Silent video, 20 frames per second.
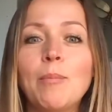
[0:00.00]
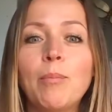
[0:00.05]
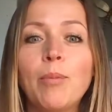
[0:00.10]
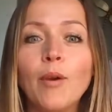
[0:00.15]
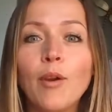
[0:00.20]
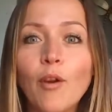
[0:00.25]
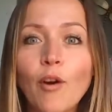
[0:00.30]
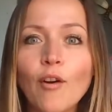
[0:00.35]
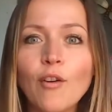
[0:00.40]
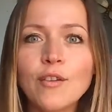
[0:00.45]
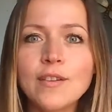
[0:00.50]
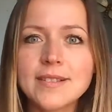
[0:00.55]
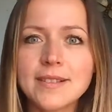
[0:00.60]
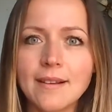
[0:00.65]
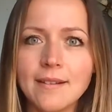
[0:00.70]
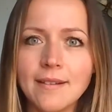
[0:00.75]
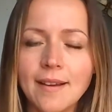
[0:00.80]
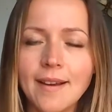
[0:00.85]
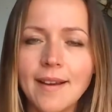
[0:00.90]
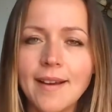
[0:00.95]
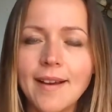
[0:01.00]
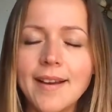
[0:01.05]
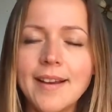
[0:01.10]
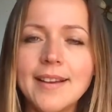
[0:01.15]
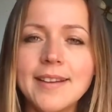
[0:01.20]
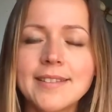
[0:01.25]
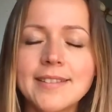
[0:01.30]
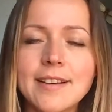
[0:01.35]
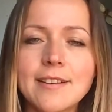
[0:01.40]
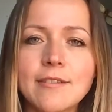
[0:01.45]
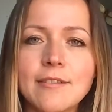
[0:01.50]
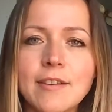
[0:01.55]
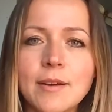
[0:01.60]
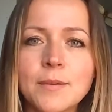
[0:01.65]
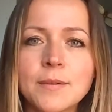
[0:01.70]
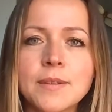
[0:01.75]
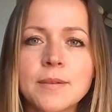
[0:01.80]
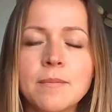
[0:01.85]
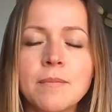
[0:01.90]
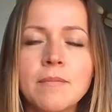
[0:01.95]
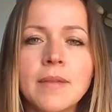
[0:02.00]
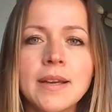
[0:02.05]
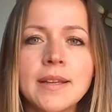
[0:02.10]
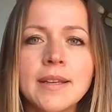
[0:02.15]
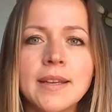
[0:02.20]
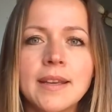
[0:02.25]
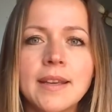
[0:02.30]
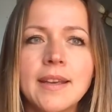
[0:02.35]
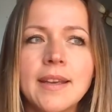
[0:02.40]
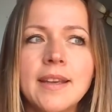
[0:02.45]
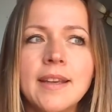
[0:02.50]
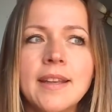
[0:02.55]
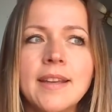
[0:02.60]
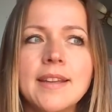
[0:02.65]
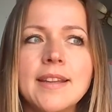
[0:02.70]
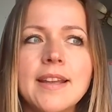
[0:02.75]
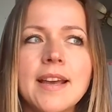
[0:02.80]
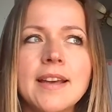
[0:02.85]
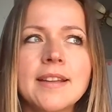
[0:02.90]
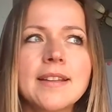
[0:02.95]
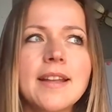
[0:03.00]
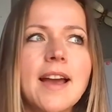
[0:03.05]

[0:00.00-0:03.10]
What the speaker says: blogs I had around money that